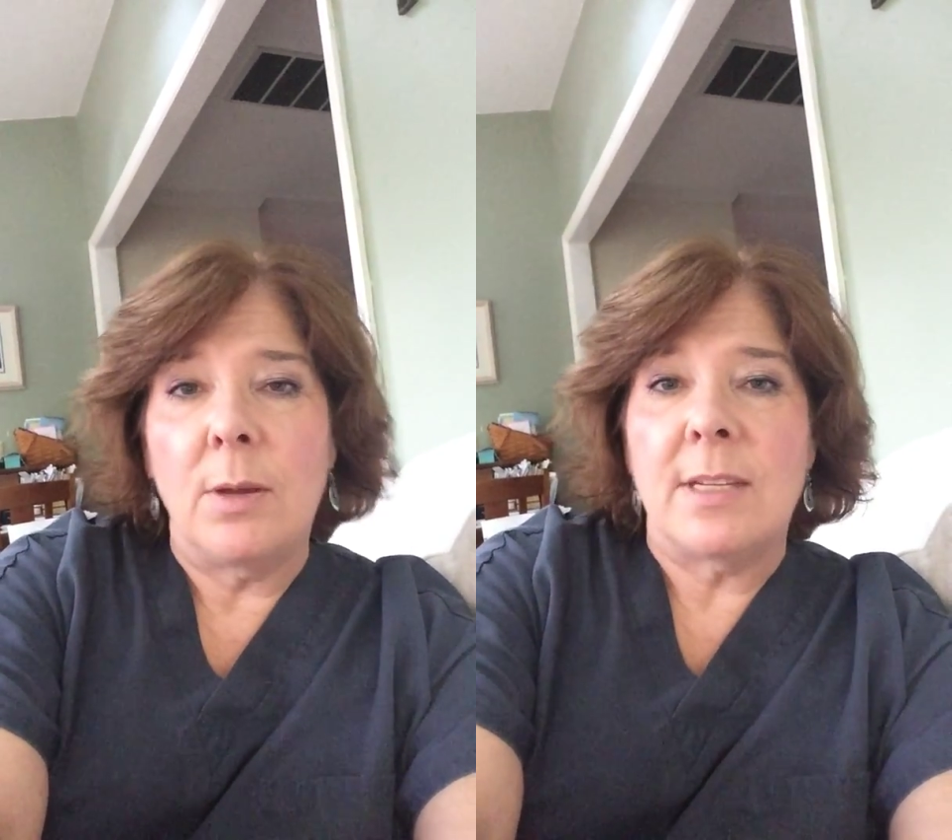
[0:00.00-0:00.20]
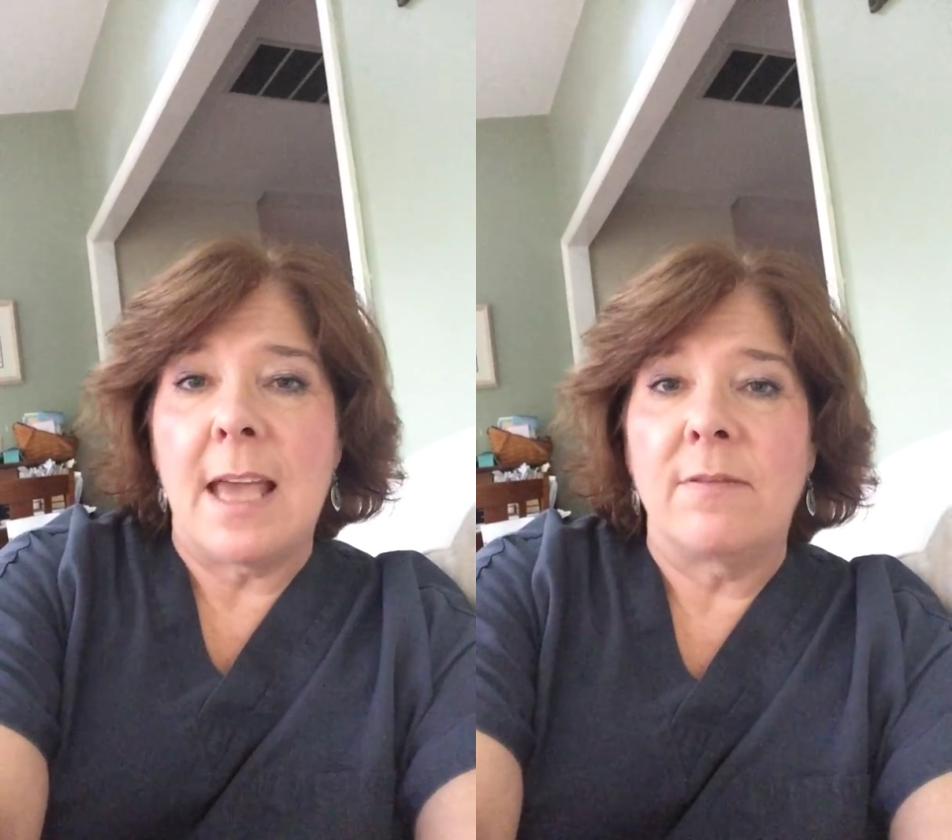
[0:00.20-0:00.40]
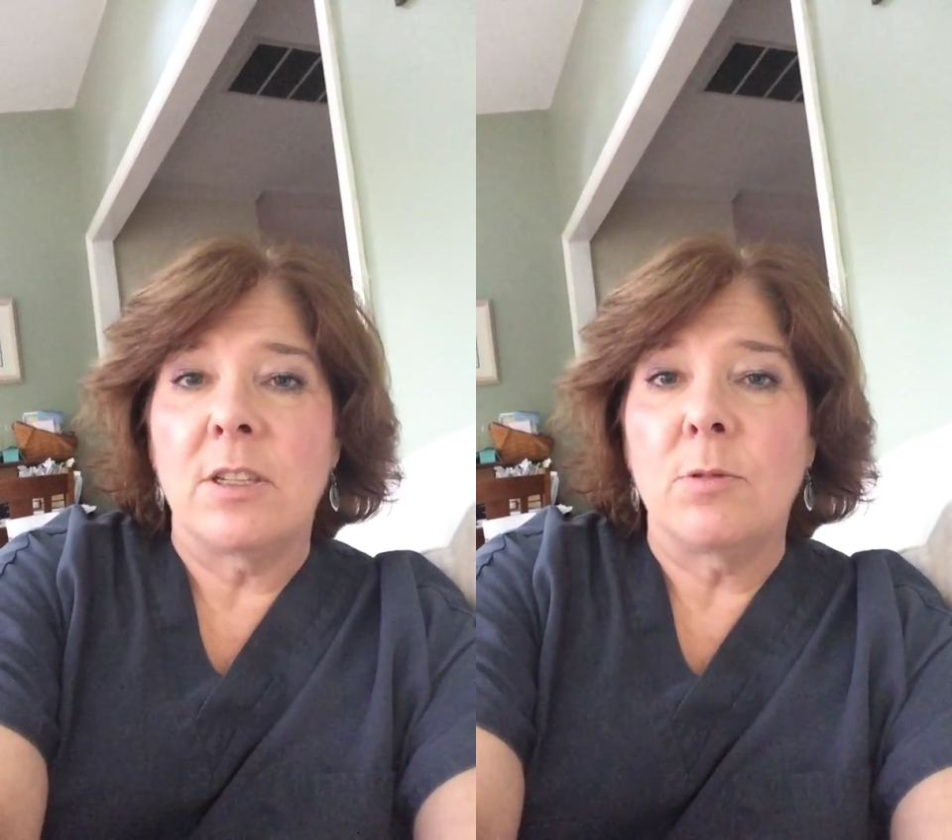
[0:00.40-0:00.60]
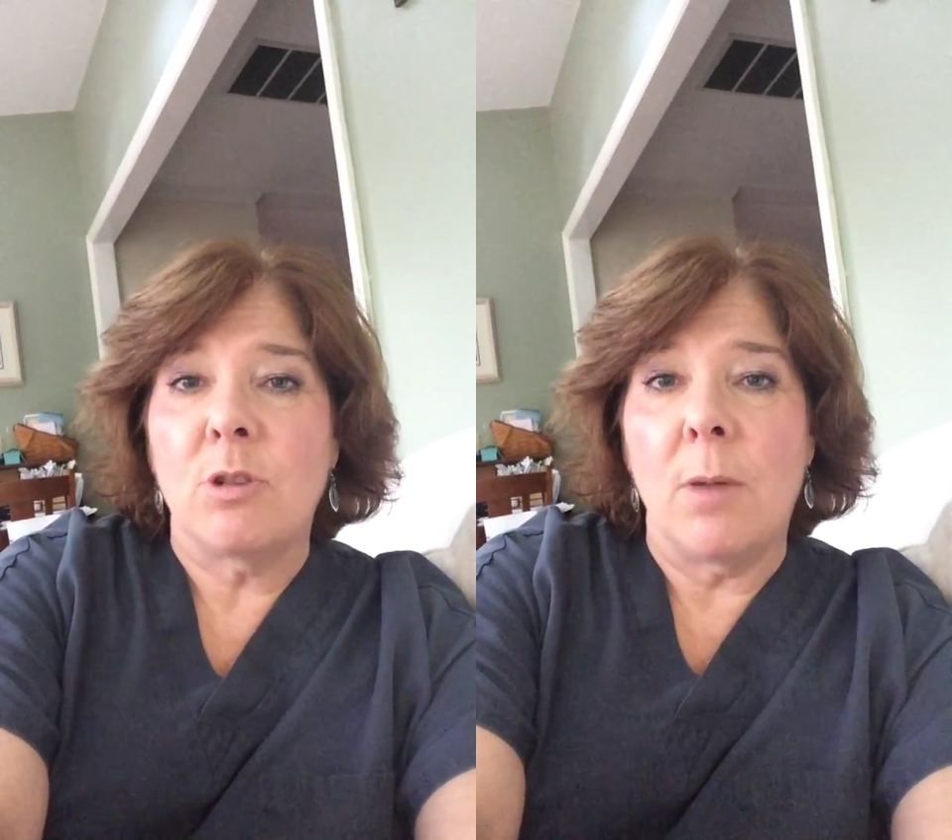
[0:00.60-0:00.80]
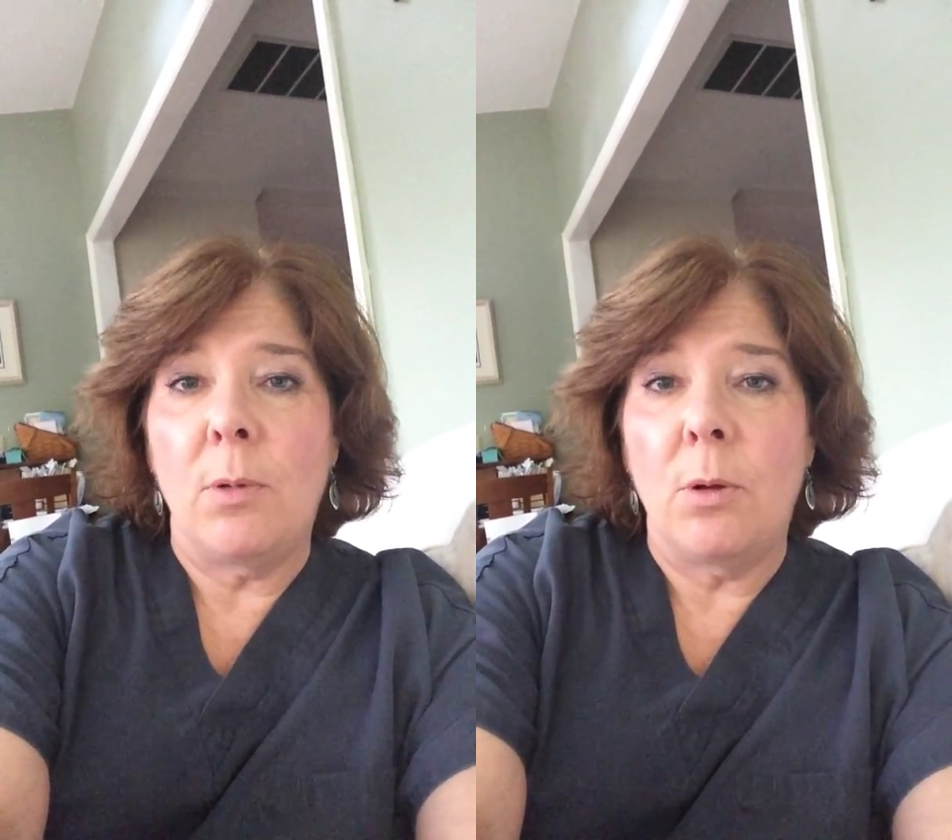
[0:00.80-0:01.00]
he was having some
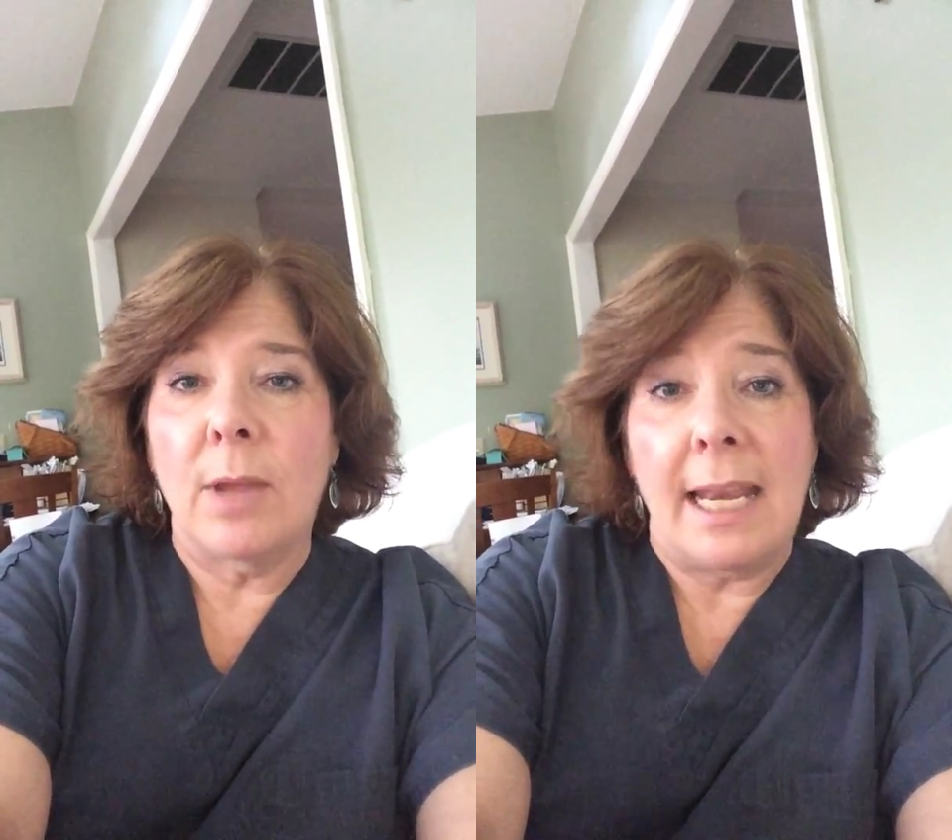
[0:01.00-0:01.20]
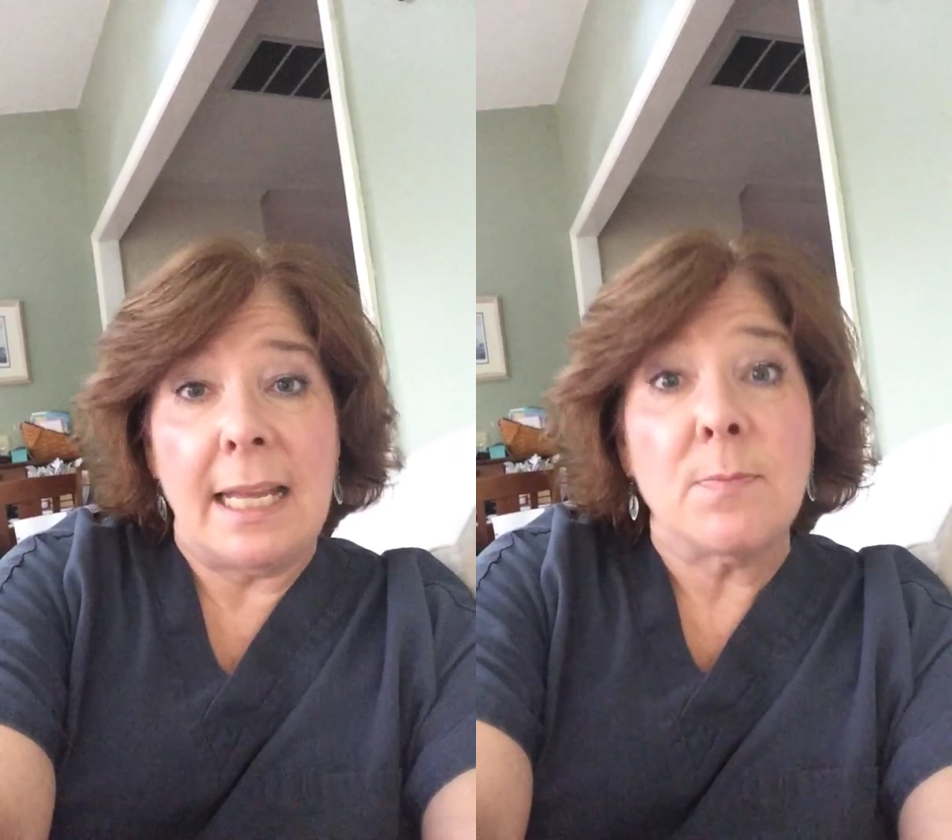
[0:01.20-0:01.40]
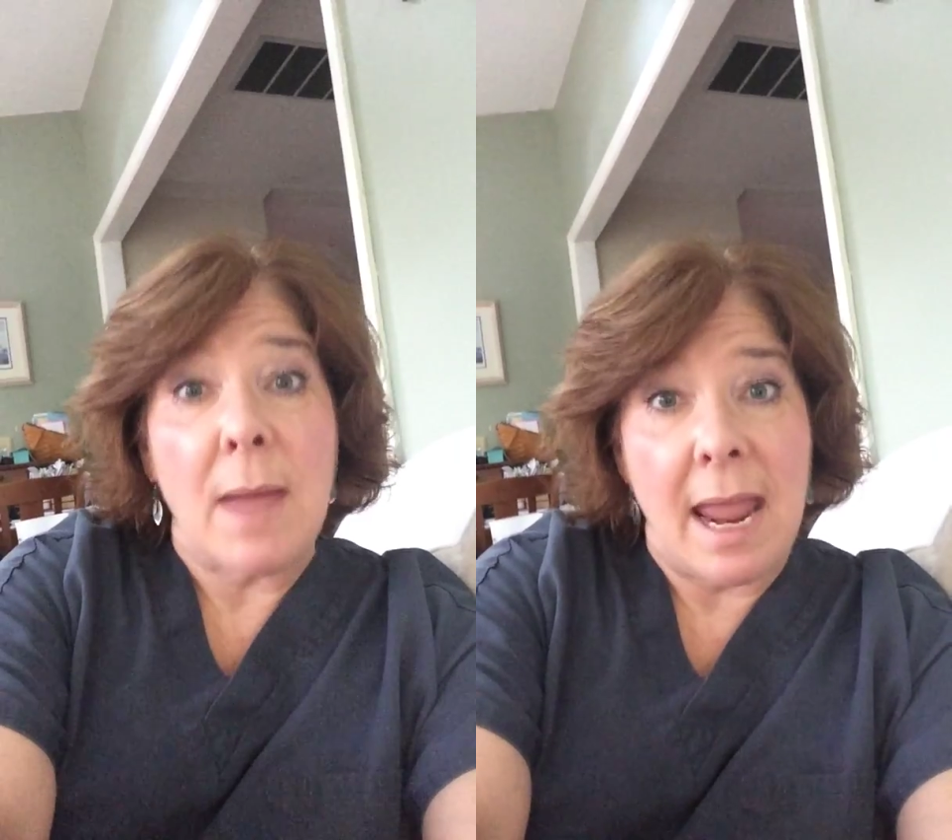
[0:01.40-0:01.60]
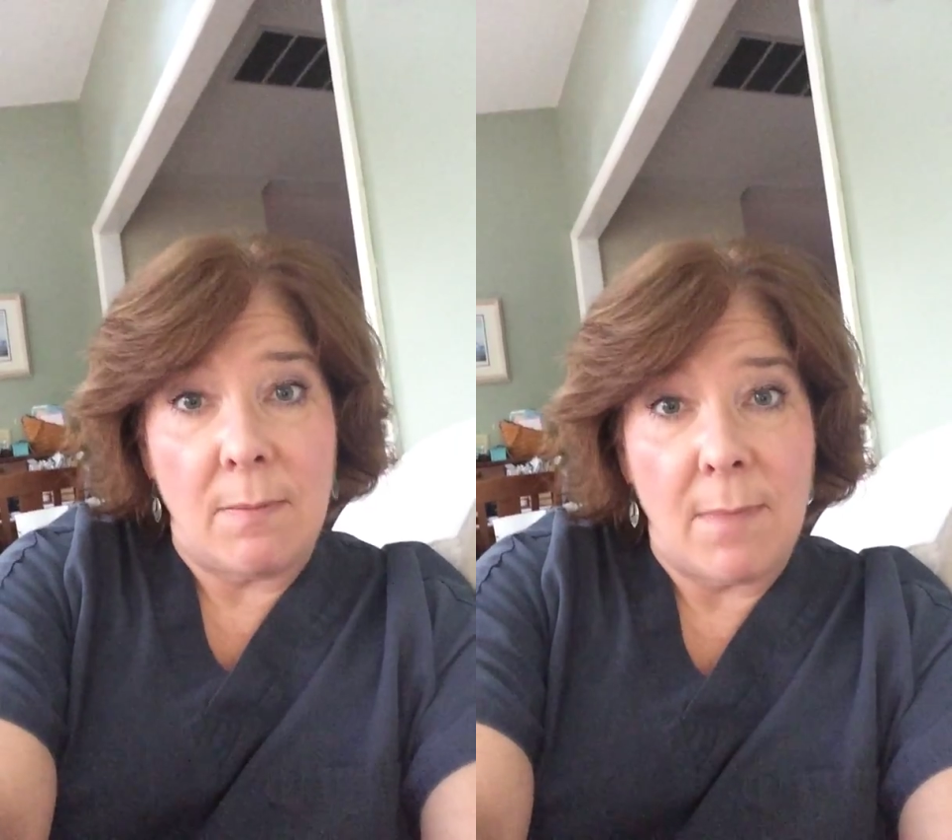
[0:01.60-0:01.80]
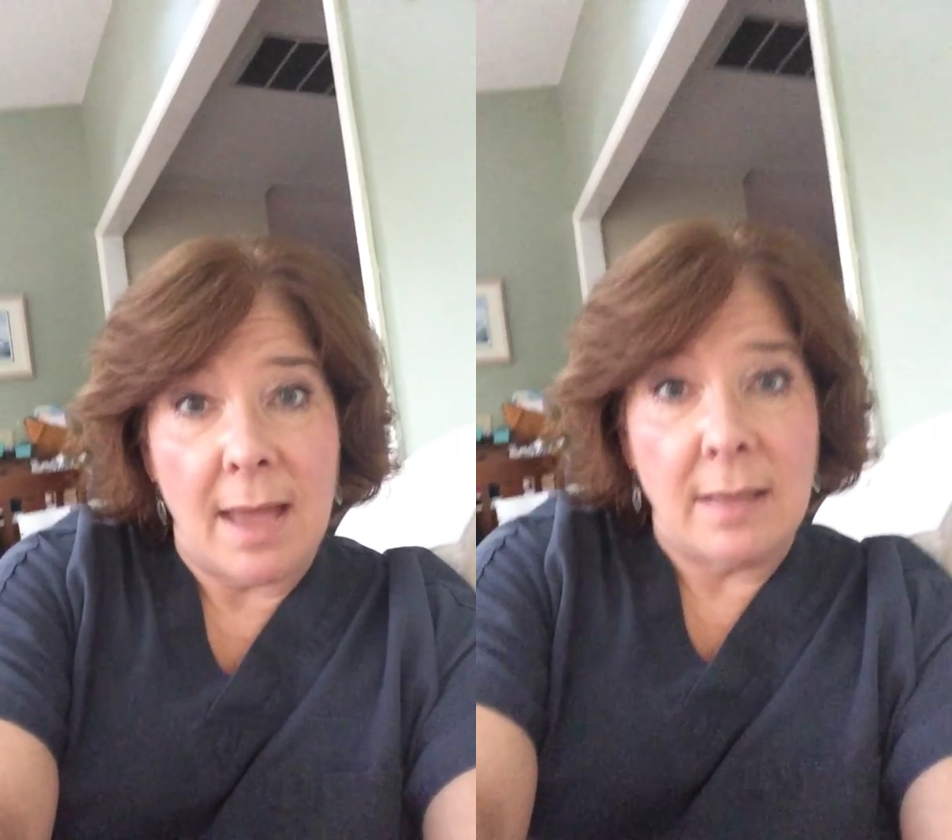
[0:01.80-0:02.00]
trouble getting his
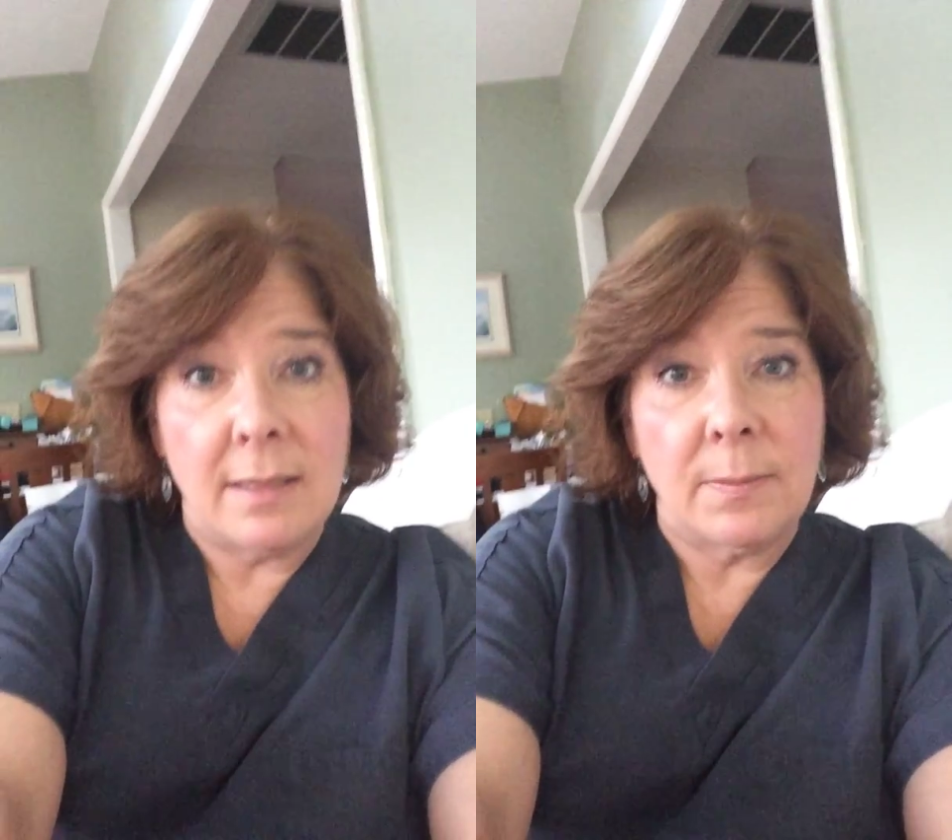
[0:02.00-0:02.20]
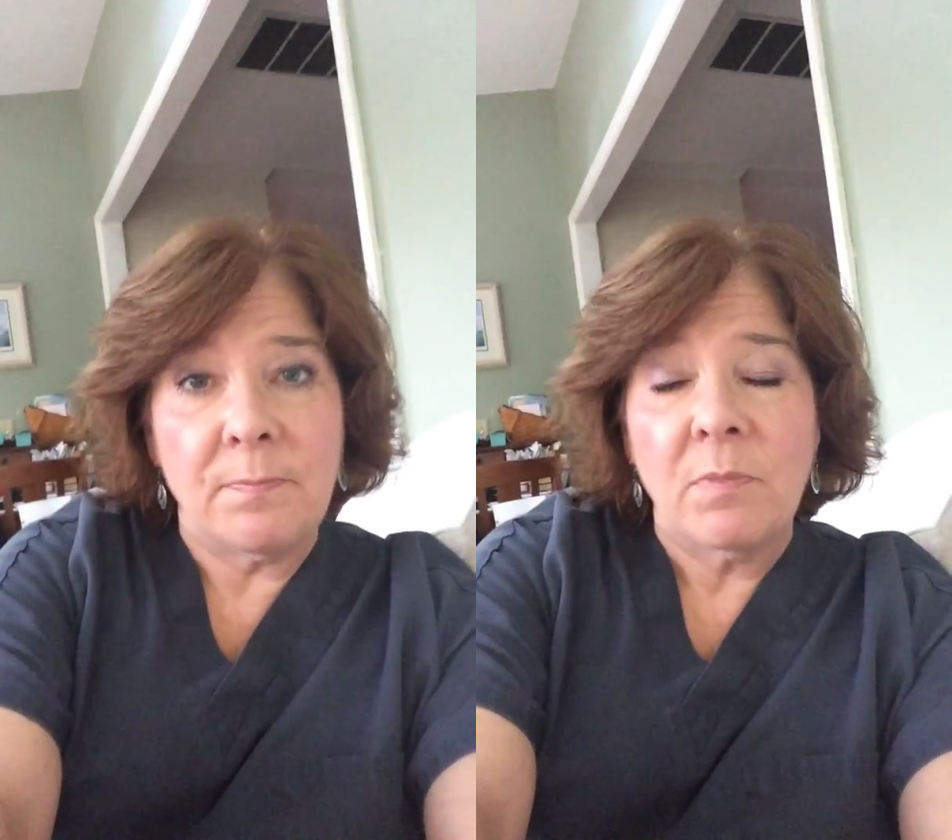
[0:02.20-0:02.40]
pain meds,